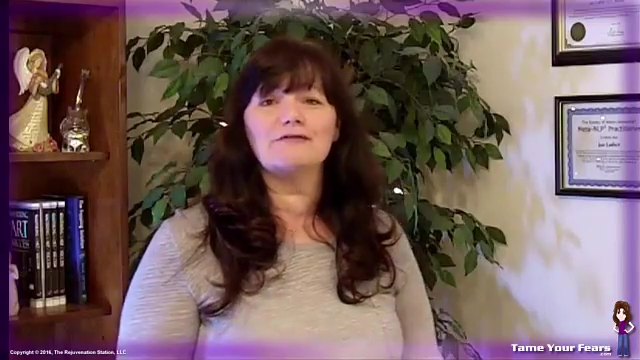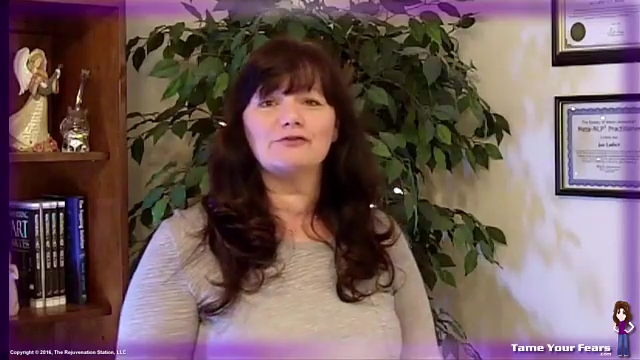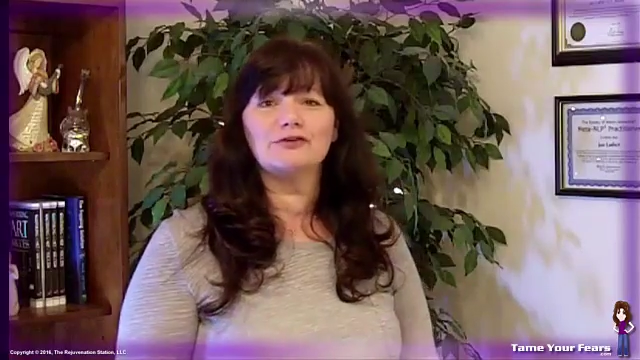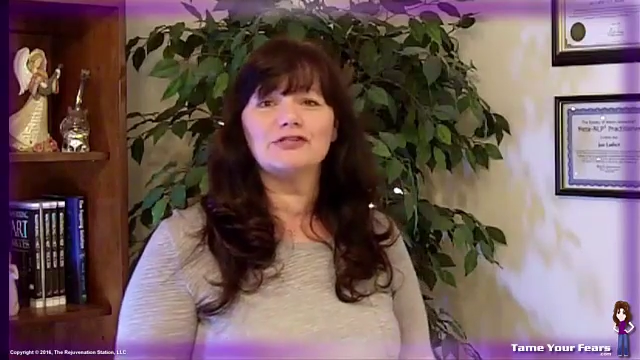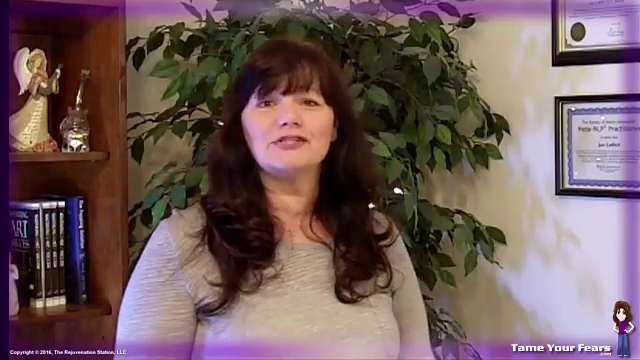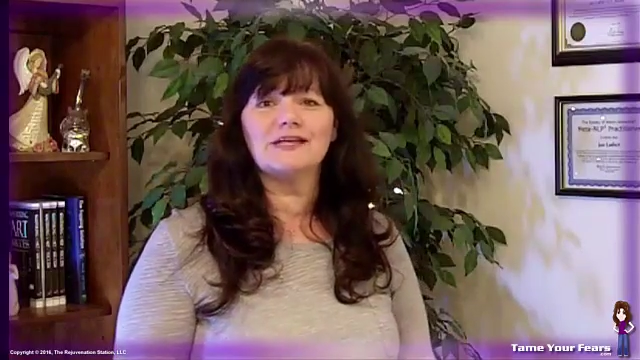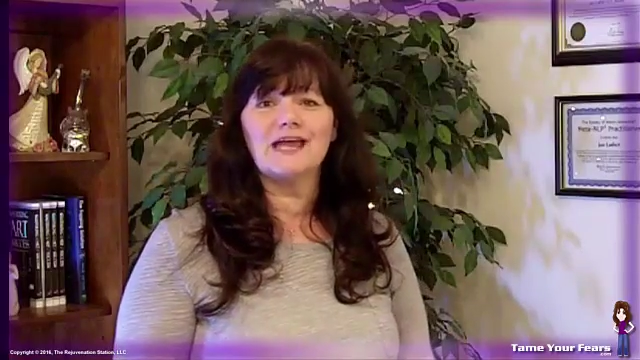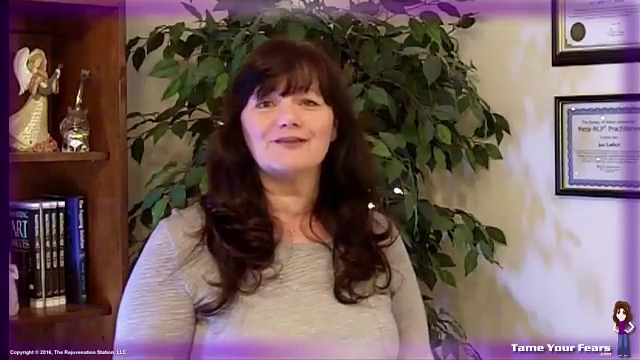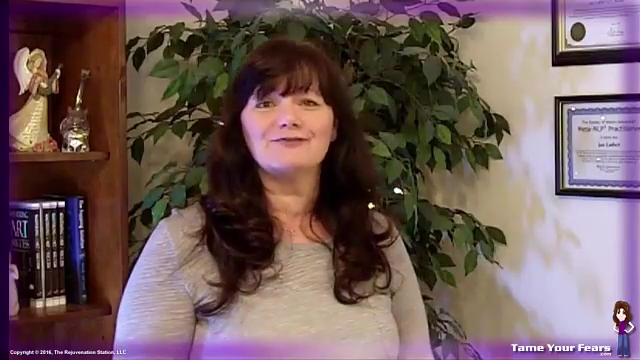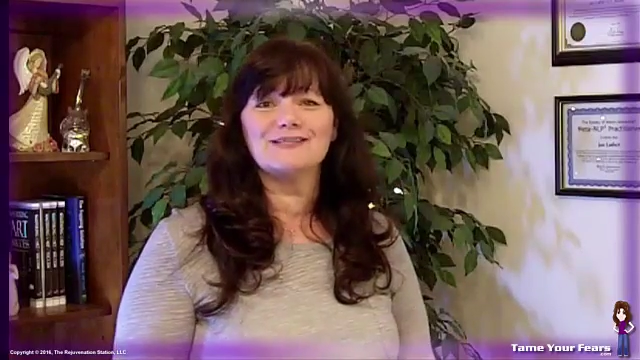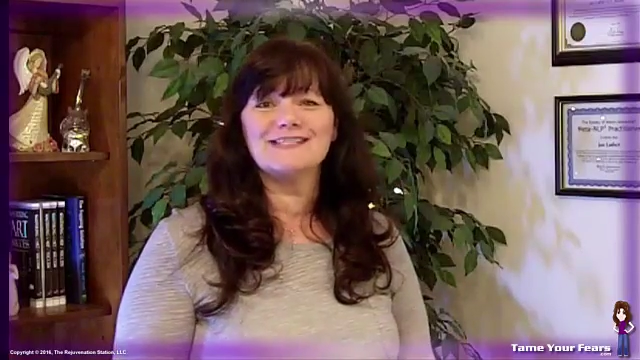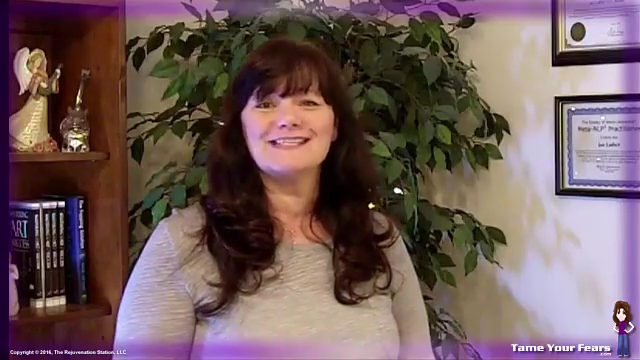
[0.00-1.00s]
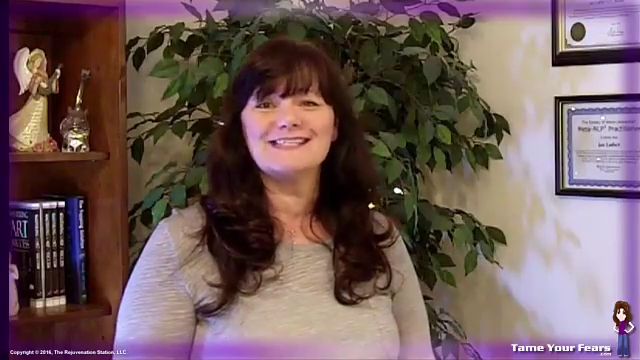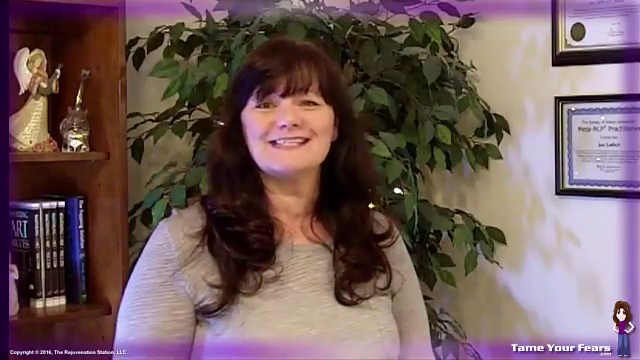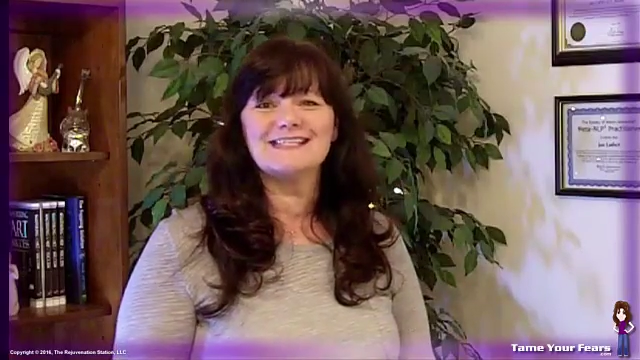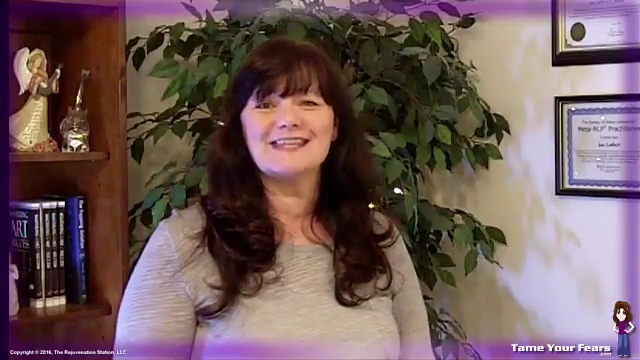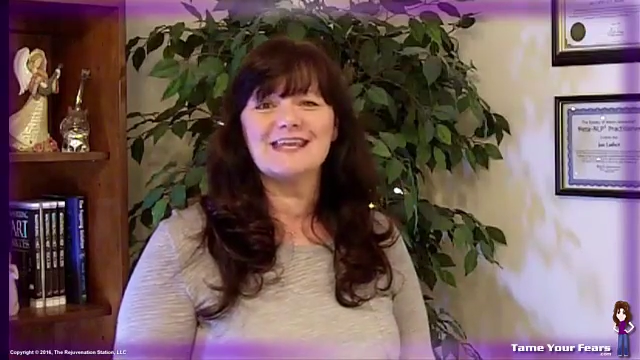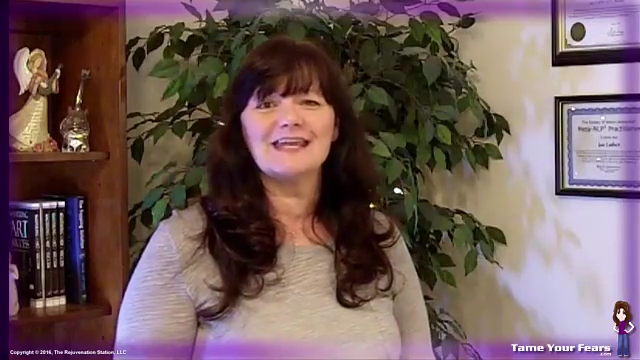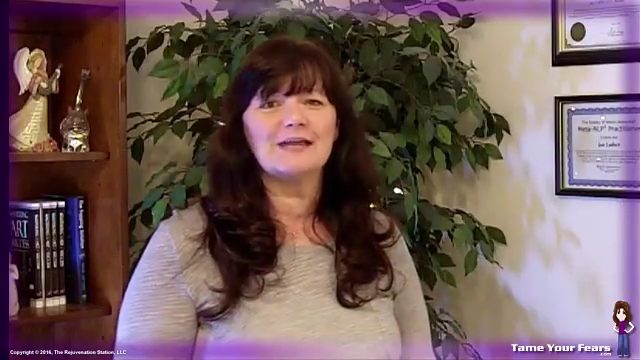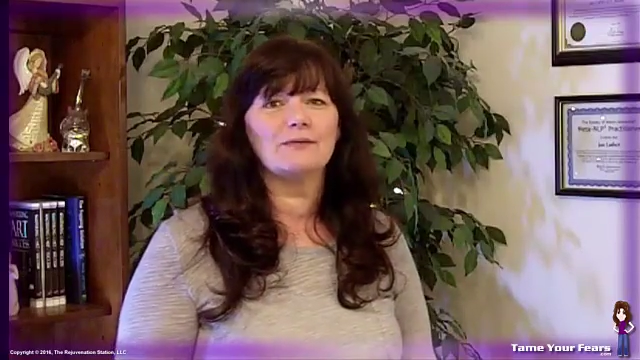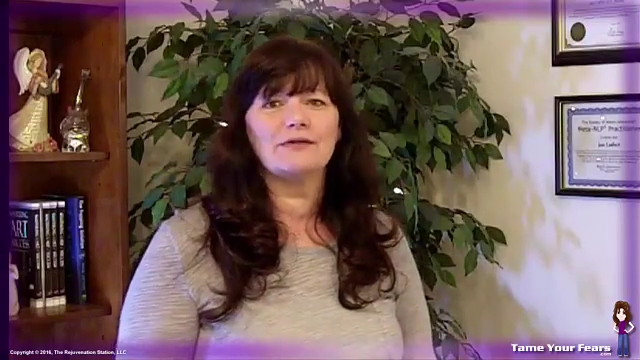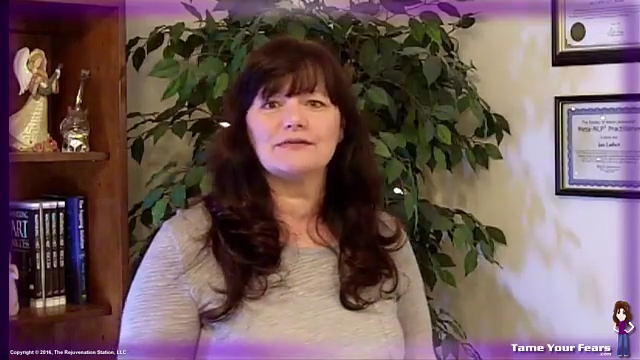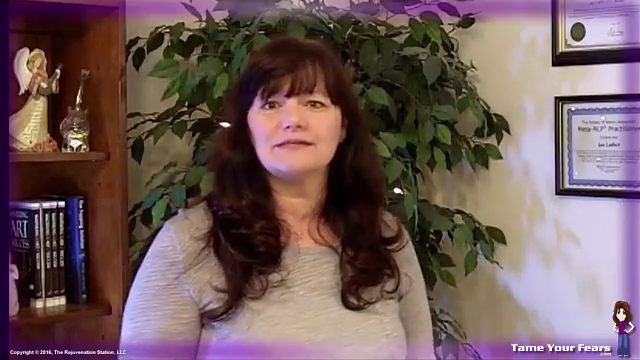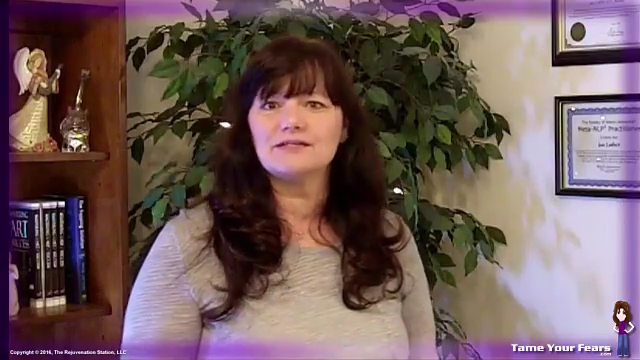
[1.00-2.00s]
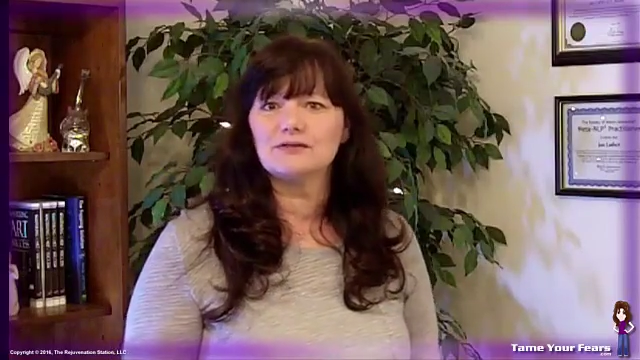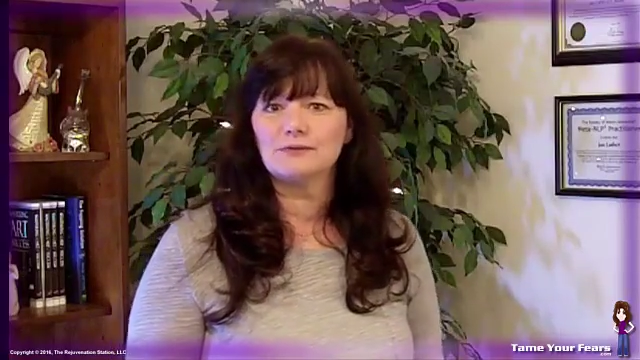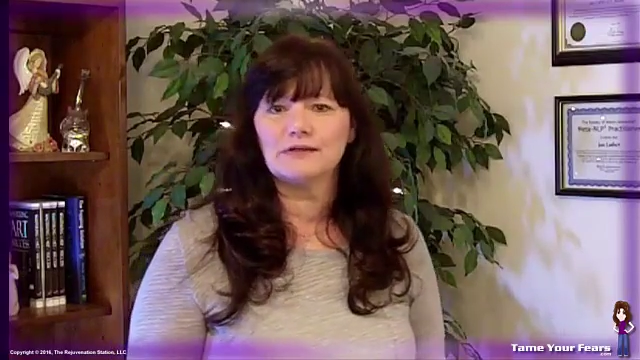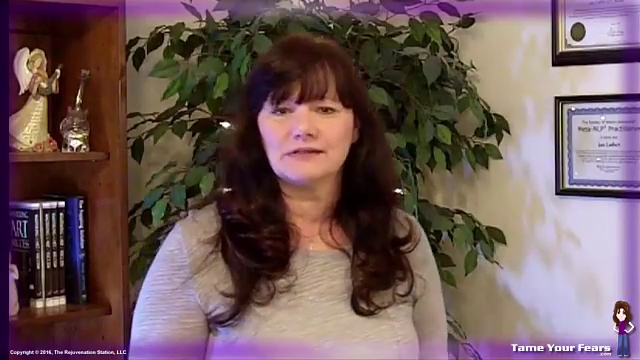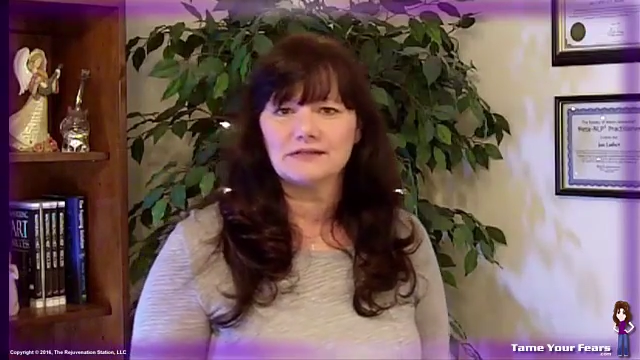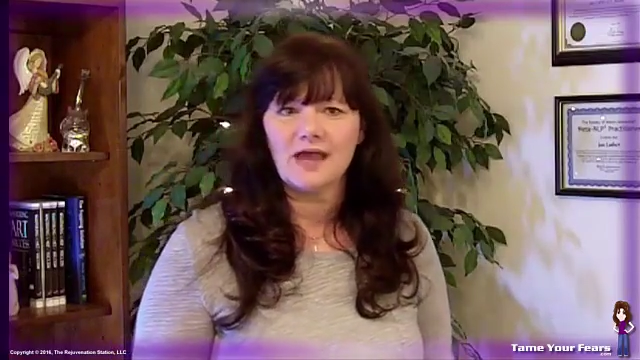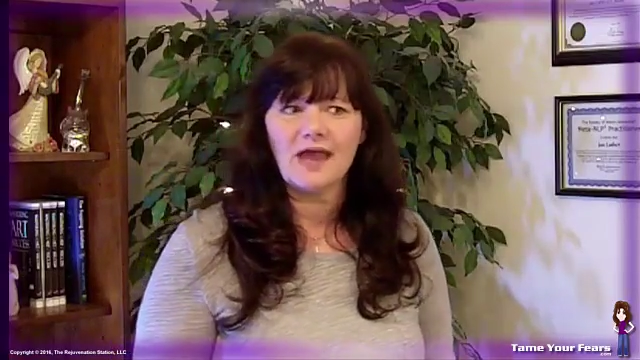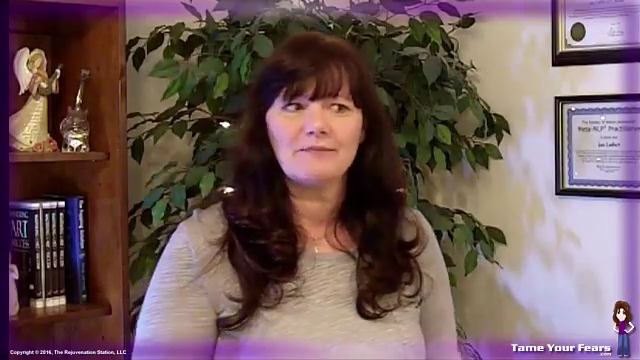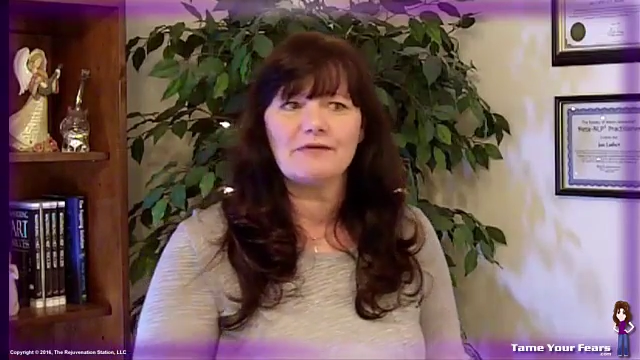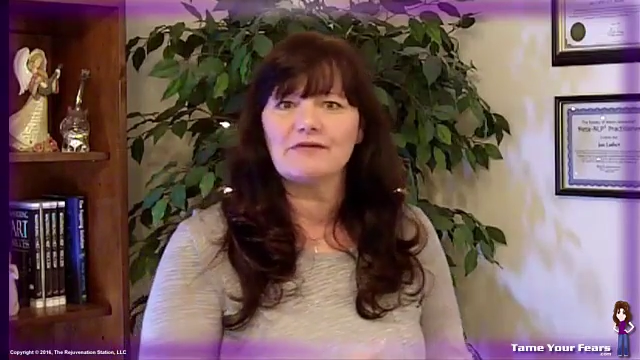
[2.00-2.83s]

at first she kind of resisted, thinking, well, this isn't really the time.